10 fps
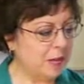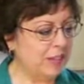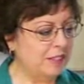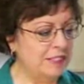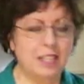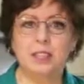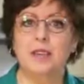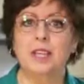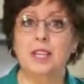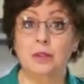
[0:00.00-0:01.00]
by telling
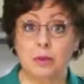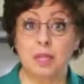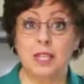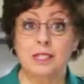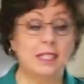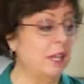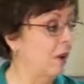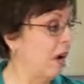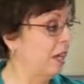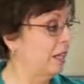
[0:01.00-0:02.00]
you the ingredients. Now
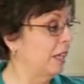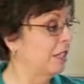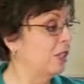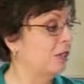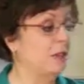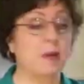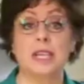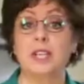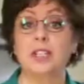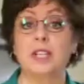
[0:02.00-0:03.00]
I like to use my
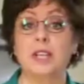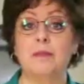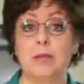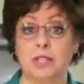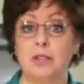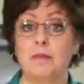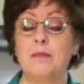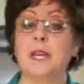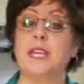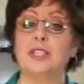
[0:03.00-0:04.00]
KitchenAid mixer.
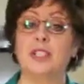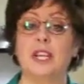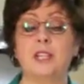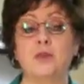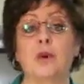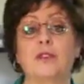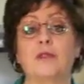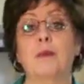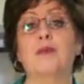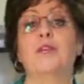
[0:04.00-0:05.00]
My KitchenAid has worked for
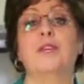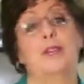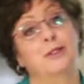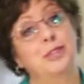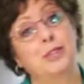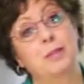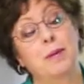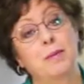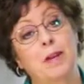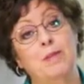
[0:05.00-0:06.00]
me for years to
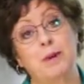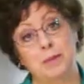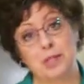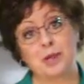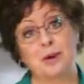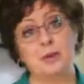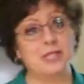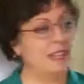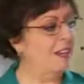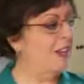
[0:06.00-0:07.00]
make my famous
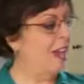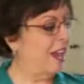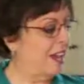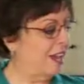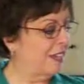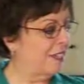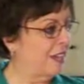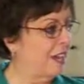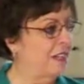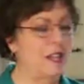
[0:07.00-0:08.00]
scones, and
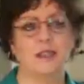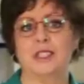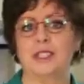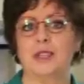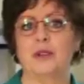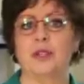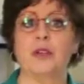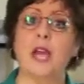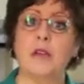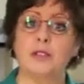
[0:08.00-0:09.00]
I love it. So you
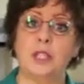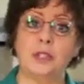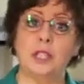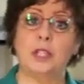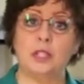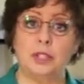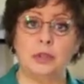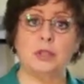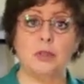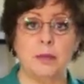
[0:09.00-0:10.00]
don't have to use it. You can
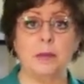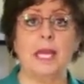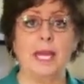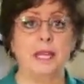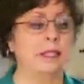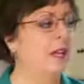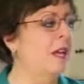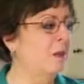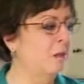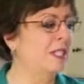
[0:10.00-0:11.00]
do it dry by hand,
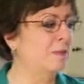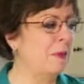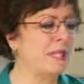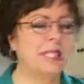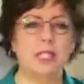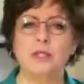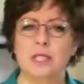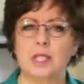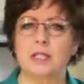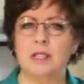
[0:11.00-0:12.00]
but it's best to use
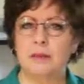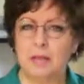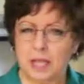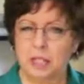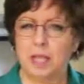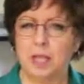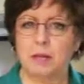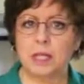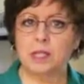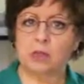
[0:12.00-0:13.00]
the KitchenAid
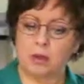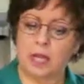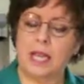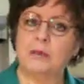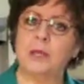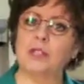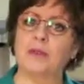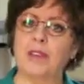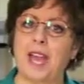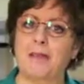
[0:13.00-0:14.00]
mixer or hand mixer
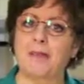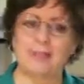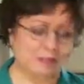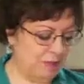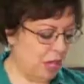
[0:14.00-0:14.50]
if you have one.